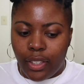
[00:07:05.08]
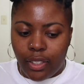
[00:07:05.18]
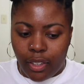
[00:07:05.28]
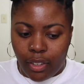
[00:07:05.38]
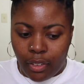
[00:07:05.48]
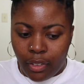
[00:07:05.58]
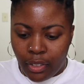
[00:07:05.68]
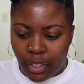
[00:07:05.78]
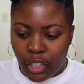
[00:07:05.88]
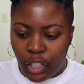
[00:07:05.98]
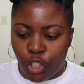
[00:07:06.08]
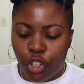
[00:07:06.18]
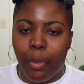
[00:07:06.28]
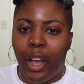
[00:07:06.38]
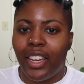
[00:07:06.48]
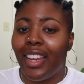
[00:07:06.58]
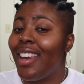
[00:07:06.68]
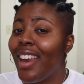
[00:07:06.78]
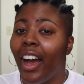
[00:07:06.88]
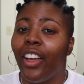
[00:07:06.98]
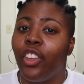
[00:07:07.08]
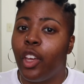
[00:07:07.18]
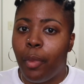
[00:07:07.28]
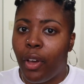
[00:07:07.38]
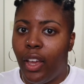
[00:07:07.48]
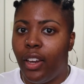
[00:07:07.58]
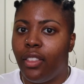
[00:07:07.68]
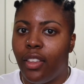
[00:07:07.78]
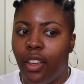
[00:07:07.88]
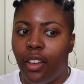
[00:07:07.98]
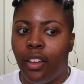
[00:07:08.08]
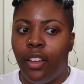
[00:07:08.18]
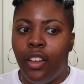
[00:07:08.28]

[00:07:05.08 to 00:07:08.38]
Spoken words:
to clear your mind and not think about anything.